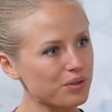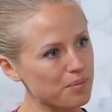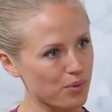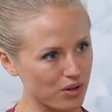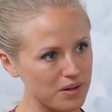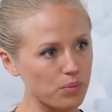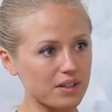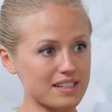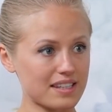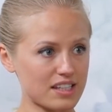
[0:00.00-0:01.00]
the program
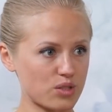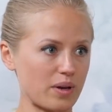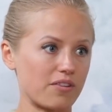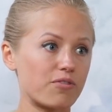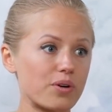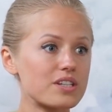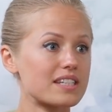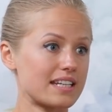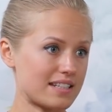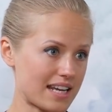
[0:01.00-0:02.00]
works this way. First
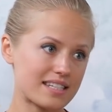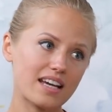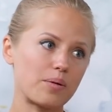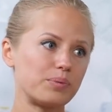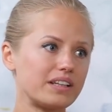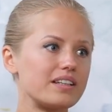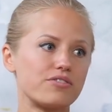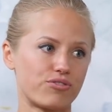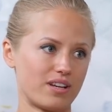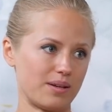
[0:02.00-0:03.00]
10 days are completely
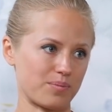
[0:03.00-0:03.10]
free.